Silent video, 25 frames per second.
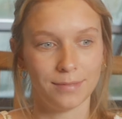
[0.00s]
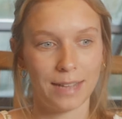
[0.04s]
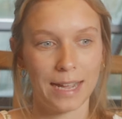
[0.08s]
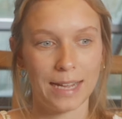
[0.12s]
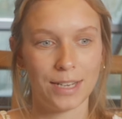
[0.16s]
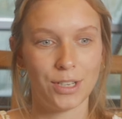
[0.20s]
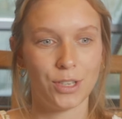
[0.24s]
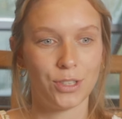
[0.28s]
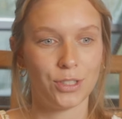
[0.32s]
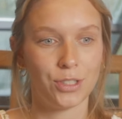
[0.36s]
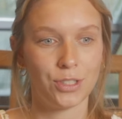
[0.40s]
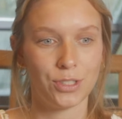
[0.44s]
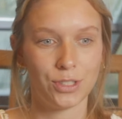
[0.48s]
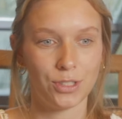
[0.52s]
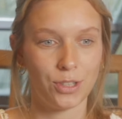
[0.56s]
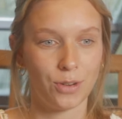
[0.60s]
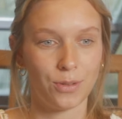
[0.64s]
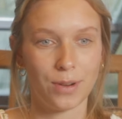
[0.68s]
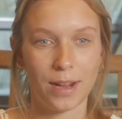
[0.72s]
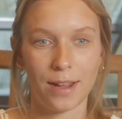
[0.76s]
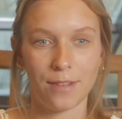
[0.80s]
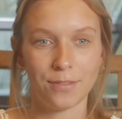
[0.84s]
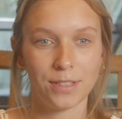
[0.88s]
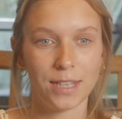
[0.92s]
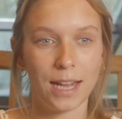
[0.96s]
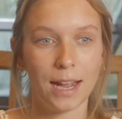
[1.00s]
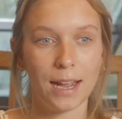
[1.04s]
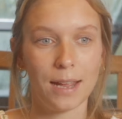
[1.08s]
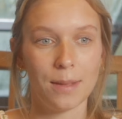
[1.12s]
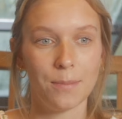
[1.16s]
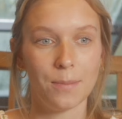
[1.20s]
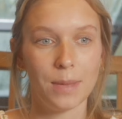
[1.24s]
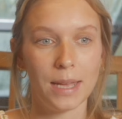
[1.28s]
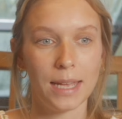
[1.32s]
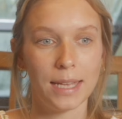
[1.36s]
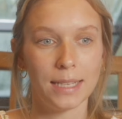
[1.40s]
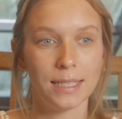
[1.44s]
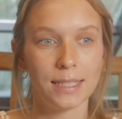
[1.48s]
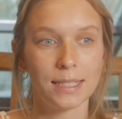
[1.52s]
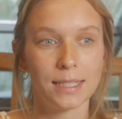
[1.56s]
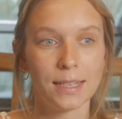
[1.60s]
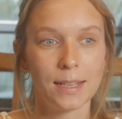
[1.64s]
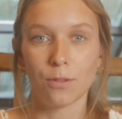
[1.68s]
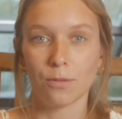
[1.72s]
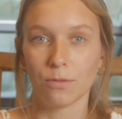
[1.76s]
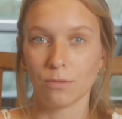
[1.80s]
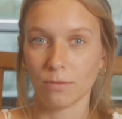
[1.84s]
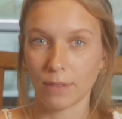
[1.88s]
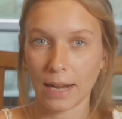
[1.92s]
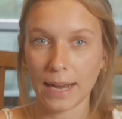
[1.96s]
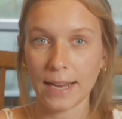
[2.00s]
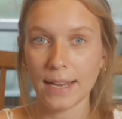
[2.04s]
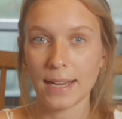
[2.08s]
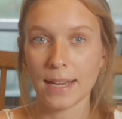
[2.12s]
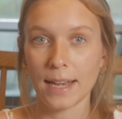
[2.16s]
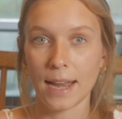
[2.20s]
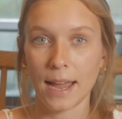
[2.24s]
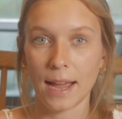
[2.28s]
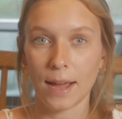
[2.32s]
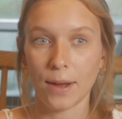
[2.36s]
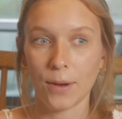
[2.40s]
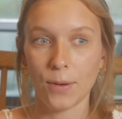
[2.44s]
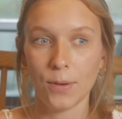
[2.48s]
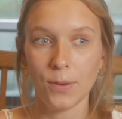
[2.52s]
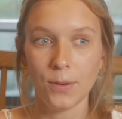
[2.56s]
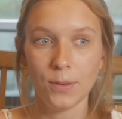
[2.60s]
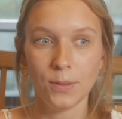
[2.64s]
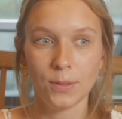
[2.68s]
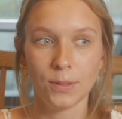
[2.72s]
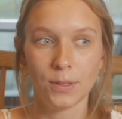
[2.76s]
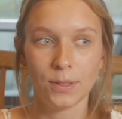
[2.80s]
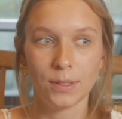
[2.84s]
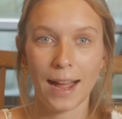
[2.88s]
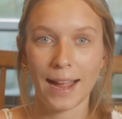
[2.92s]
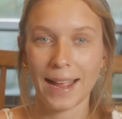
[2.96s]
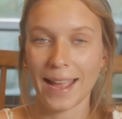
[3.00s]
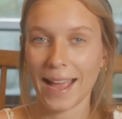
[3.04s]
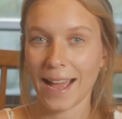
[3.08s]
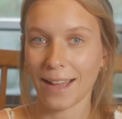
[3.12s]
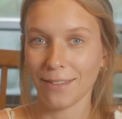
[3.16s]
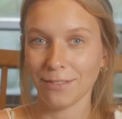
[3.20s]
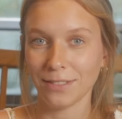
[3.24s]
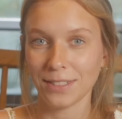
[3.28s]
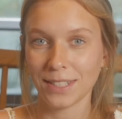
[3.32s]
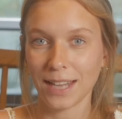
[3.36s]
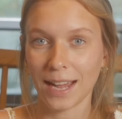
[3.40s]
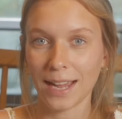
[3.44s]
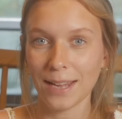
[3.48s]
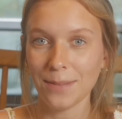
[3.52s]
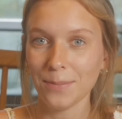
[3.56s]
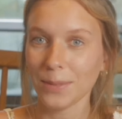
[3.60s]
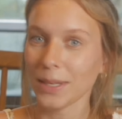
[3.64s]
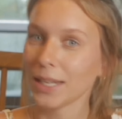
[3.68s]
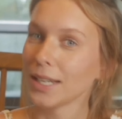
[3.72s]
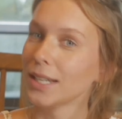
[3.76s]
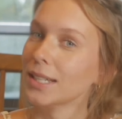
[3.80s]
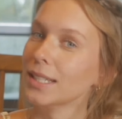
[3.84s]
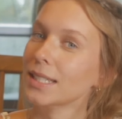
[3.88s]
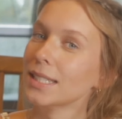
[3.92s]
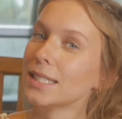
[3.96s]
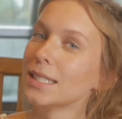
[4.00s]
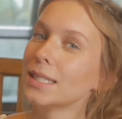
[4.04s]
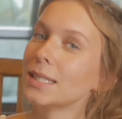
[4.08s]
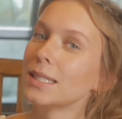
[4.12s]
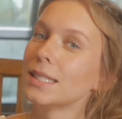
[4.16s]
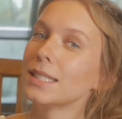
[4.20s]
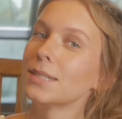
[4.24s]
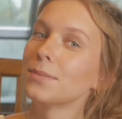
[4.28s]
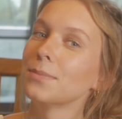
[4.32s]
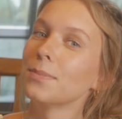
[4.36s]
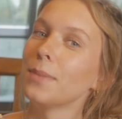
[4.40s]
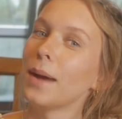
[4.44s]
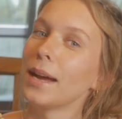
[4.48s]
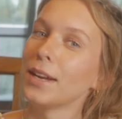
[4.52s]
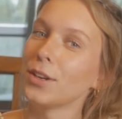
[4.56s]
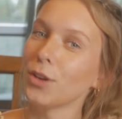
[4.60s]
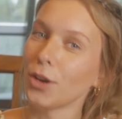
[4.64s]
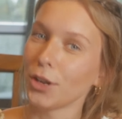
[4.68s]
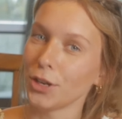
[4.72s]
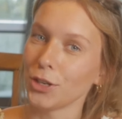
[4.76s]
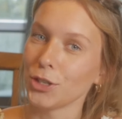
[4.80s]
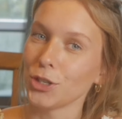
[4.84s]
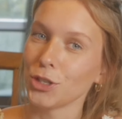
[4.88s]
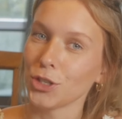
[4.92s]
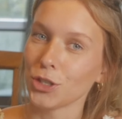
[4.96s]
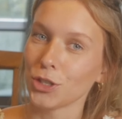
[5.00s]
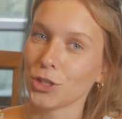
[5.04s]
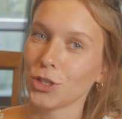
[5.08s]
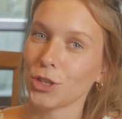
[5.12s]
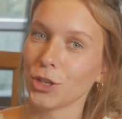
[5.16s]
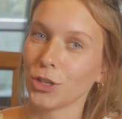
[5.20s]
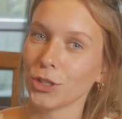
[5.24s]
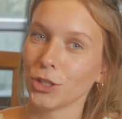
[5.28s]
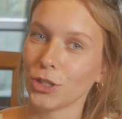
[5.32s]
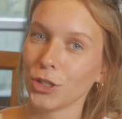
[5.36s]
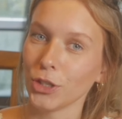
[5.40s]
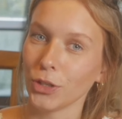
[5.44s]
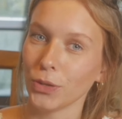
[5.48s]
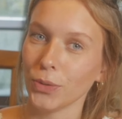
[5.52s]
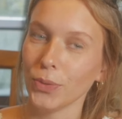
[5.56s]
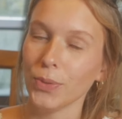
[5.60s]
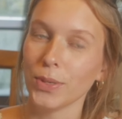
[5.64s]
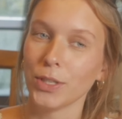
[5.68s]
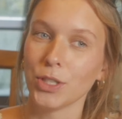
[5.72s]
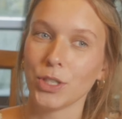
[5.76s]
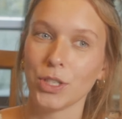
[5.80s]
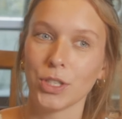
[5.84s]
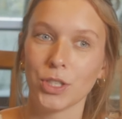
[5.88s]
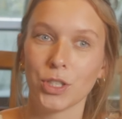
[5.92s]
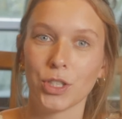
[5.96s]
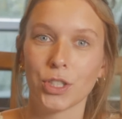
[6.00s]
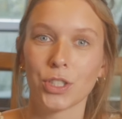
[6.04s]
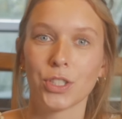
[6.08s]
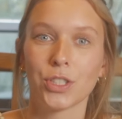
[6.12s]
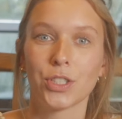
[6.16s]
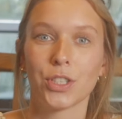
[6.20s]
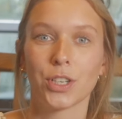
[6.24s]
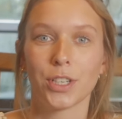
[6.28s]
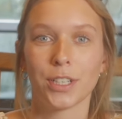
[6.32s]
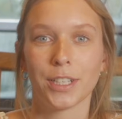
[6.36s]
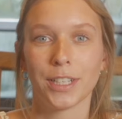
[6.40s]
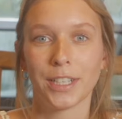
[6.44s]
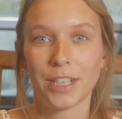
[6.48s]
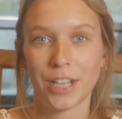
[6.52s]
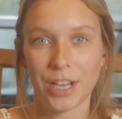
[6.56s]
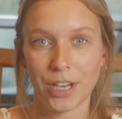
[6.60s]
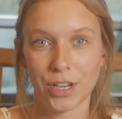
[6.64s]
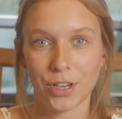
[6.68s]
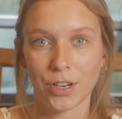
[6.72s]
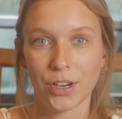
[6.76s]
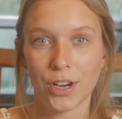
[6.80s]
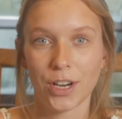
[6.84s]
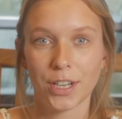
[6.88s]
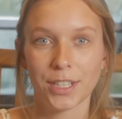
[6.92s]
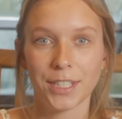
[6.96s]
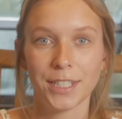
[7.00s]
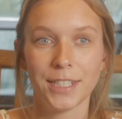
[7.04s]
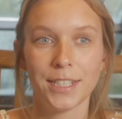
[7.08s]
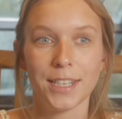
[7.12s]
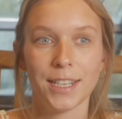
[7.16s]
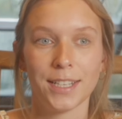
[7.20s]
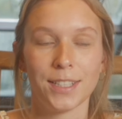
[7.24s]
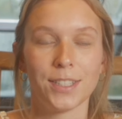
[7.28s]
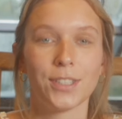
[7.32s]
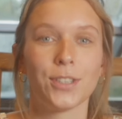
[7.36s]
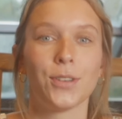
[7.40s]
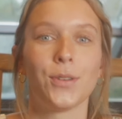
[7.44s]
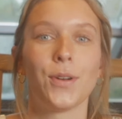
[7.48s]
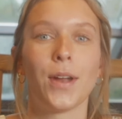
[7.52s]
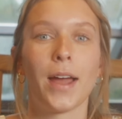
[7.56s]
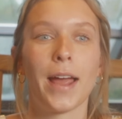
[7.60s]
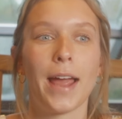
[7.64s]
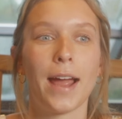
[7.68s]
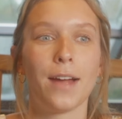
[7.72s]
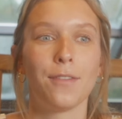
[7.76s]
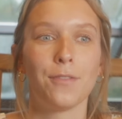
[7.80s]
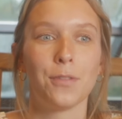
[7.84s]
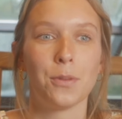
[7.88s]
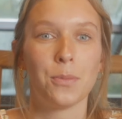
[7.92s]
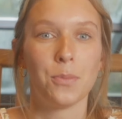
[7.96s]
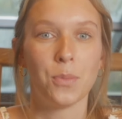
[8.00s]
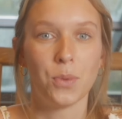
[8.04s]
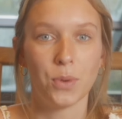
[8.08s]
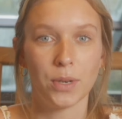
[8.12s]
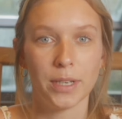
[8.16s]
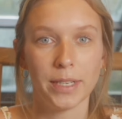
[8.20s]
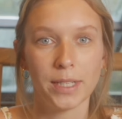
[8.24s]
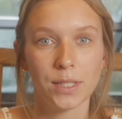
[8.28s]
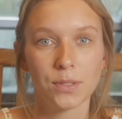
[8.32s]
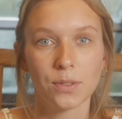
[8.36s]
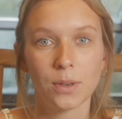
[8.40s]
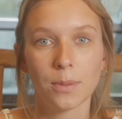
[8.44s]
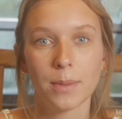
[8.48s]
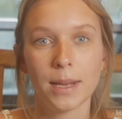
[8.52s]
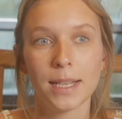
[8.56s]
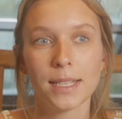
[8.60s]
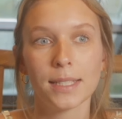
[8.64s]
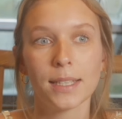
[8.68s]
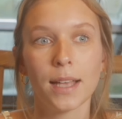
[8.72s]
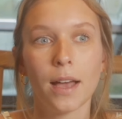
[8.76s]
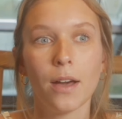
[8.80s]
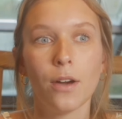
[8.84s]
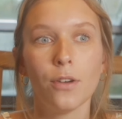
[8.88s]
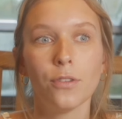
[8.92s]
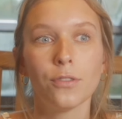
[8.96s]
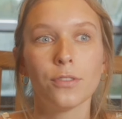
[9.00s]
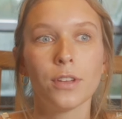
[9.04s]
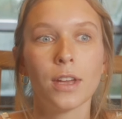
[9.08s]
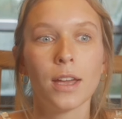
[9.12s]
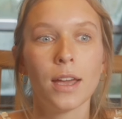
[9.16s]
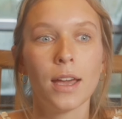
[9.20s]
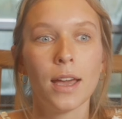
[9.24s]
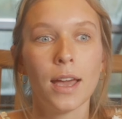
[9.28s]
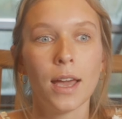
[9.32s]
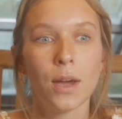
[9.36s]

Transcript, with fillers: I just don't have time. And right now I have time because my daughter just turned 2 and she just started kindergarten and so now I have the mornings for myself,